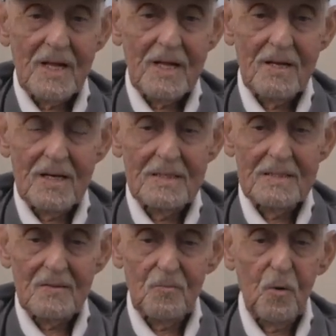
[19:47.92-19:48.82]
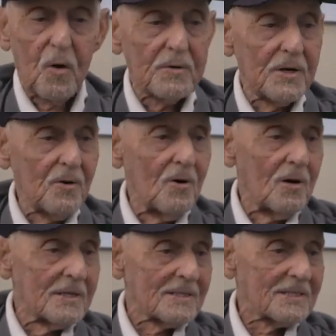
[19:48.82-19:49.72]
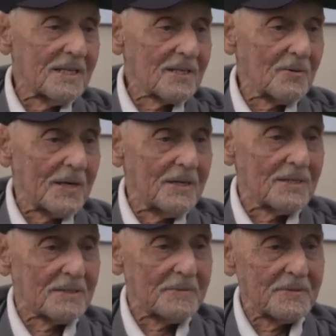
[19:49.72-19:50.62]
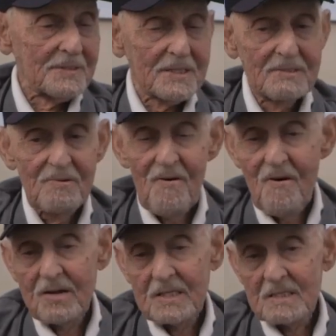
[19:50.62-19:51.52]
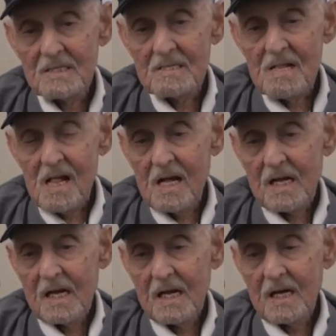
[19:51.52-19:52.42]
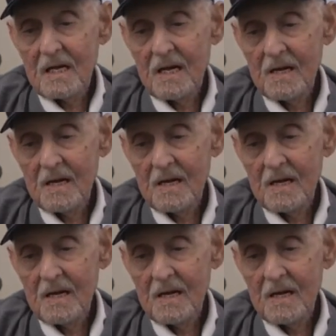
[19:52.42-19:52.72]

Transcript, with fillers: uh, war and all, it's still quite an experience. Uh,